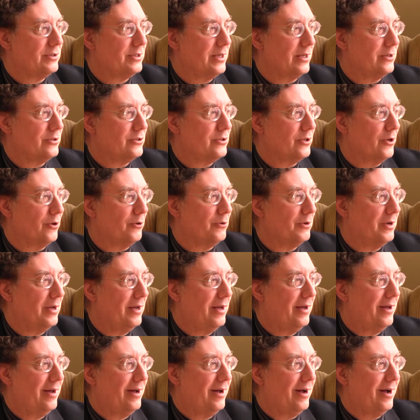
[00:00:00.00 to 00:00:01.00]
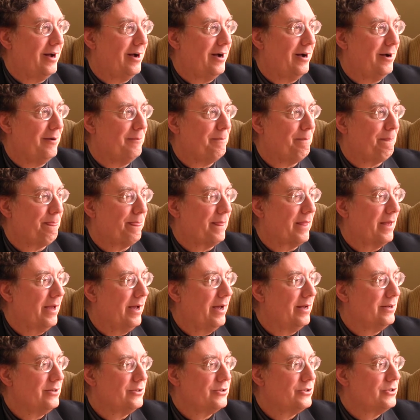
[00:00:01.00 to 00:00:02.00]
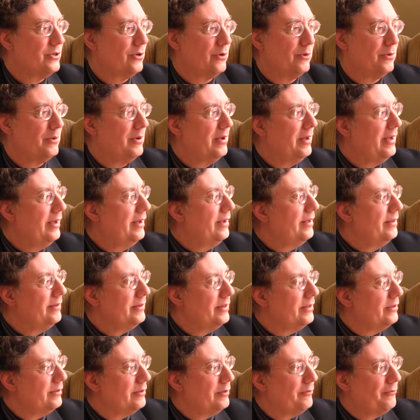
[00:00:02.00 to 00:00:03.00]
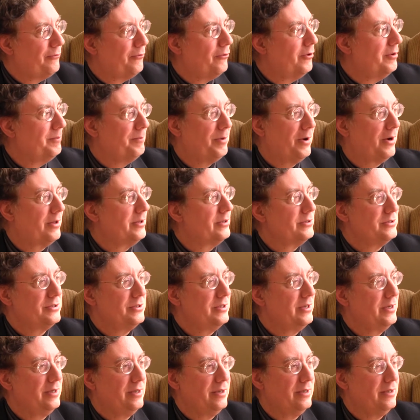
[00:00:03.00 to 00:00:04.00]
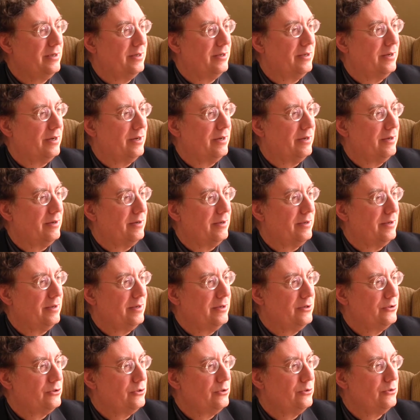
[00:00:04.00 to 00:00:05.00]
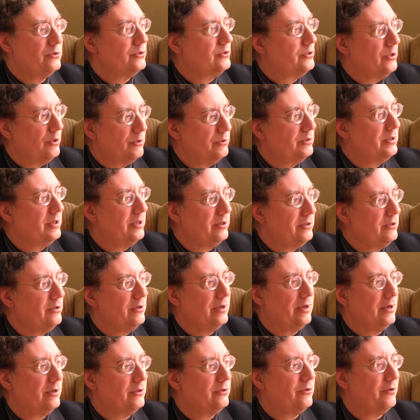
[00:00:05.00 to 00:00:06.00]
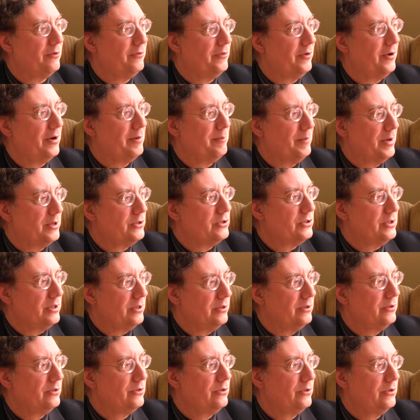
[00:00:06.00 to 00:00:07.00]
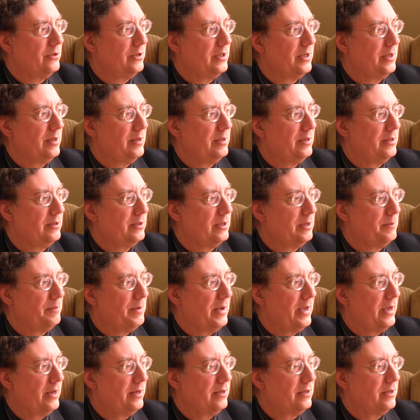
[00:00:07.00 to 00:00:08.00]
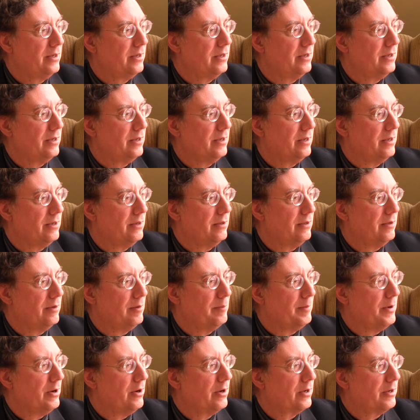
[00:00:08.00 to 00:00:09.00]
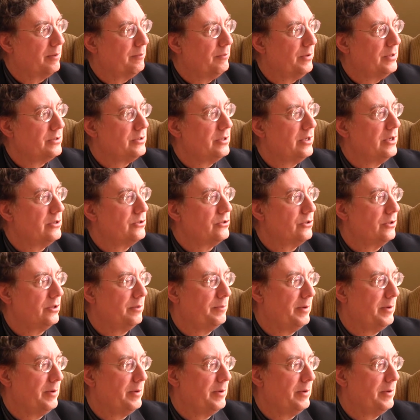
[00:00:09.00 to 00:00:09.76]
said so. Um, and so the, the foreign policy uh, issues don't enter very much into the debate. I, uh, American presidential